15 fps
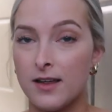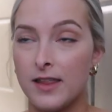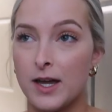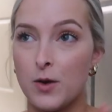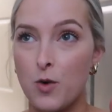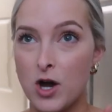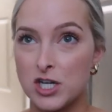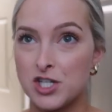
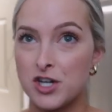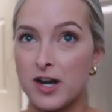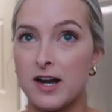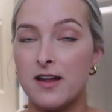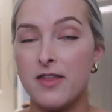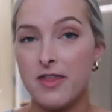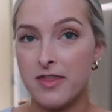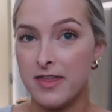like wash your
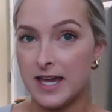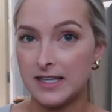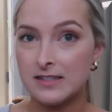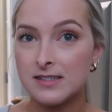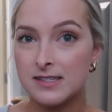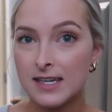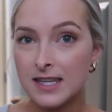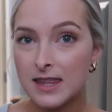hair,
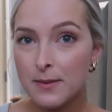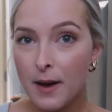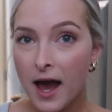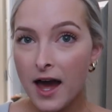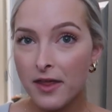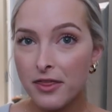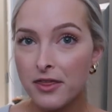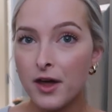then sit in the
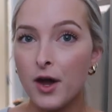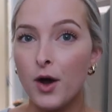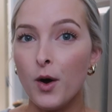bath?